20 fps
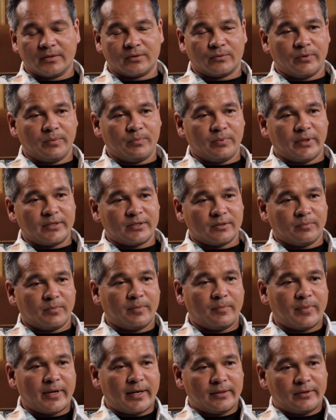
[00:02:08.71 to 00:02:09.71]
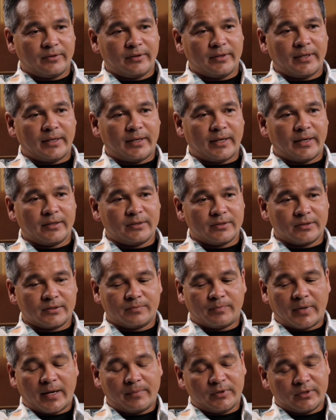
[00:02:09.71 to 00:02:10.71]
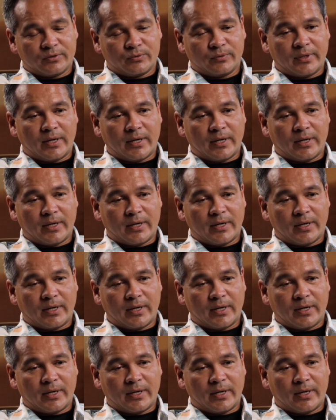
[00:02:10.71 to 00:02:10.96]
has a replaceable battery that I can just pop this